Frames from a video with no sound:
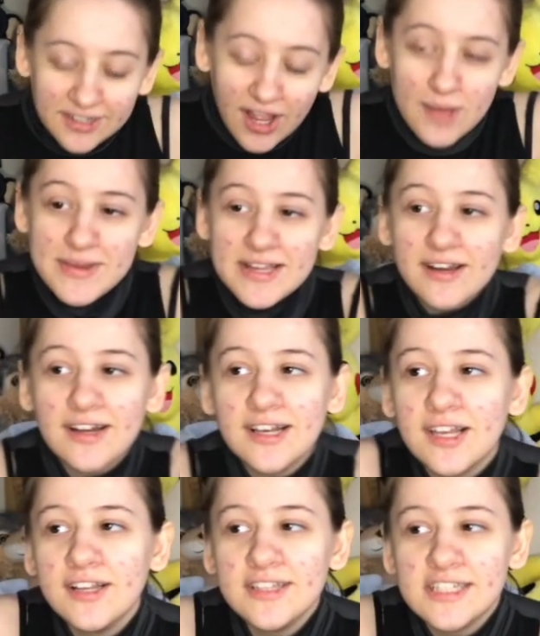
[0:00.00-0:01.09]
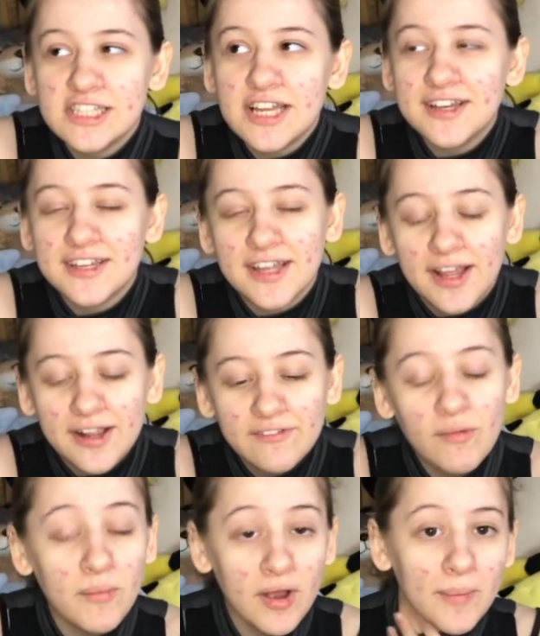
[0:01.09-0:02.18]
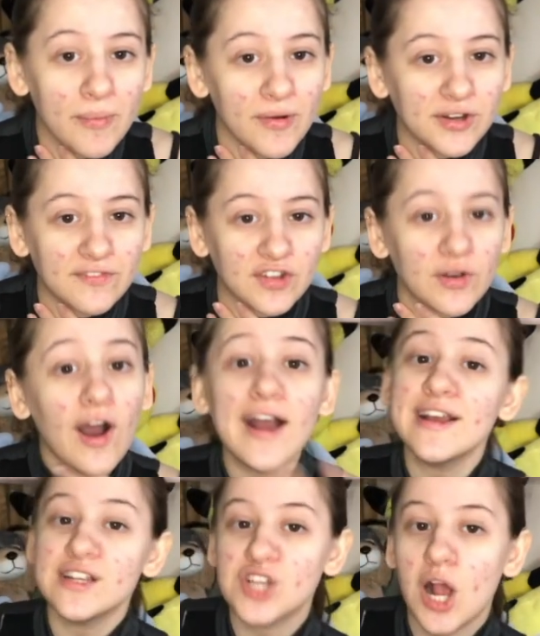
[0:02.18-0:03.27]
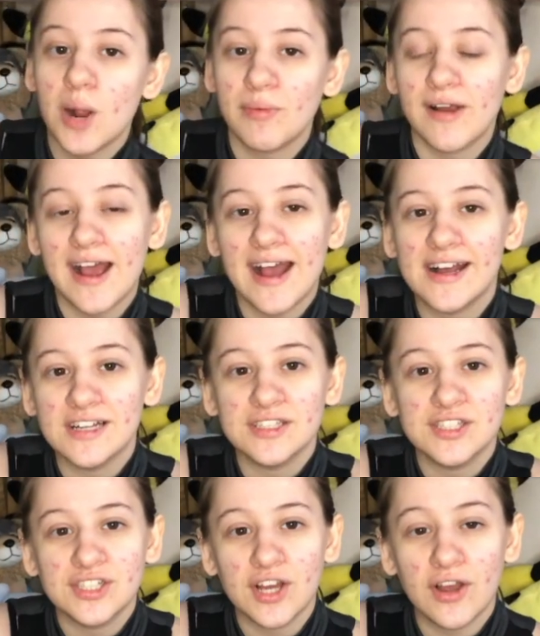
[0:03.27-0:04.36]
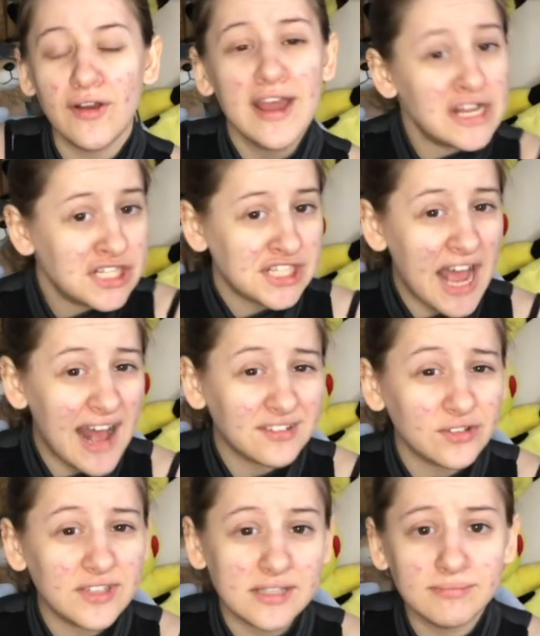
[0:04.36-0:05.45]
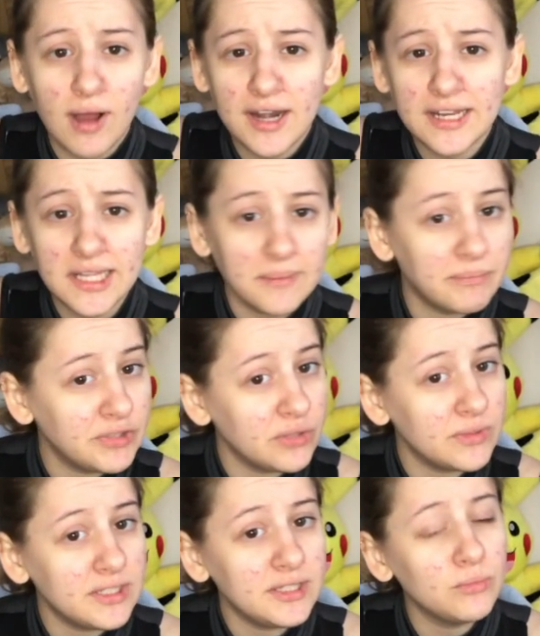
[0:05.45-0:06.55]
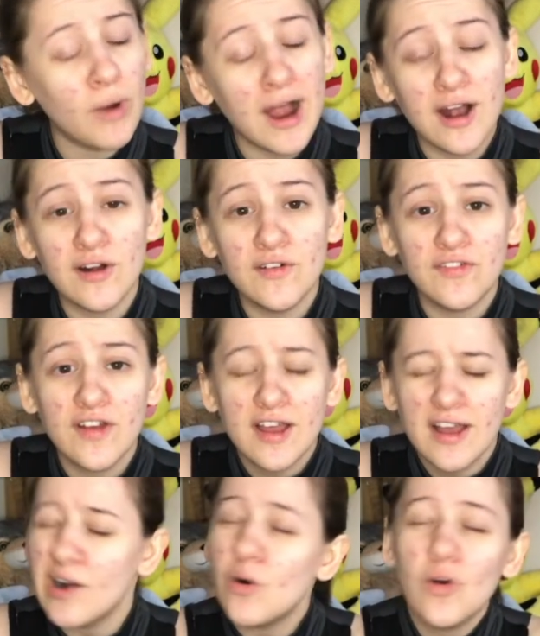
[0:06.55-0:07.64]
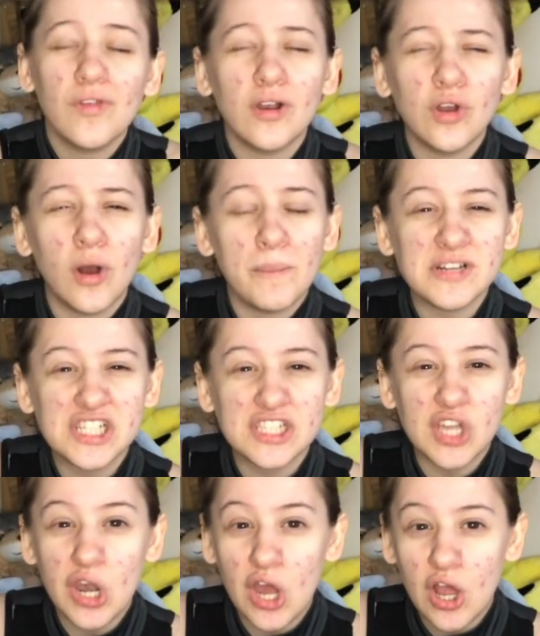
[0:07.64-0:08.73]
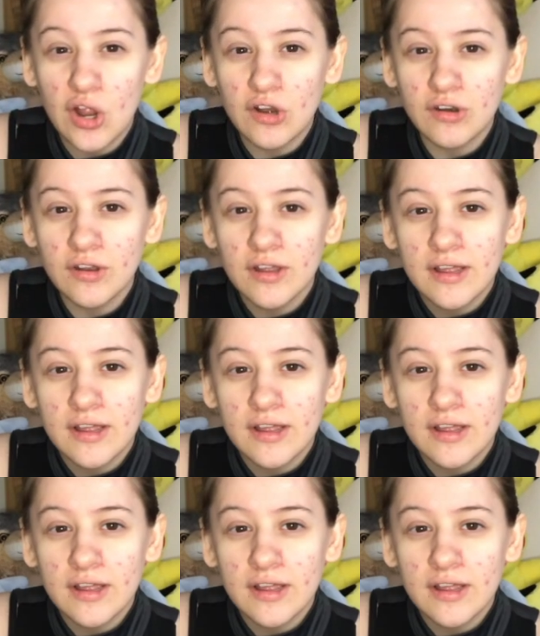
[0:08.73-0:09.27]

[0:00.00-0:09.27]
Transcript: I mean, I like the aesthetic. From my point of view, I interpret as, you know, she has all this money, beauty, wealth, all that lot, but she's alone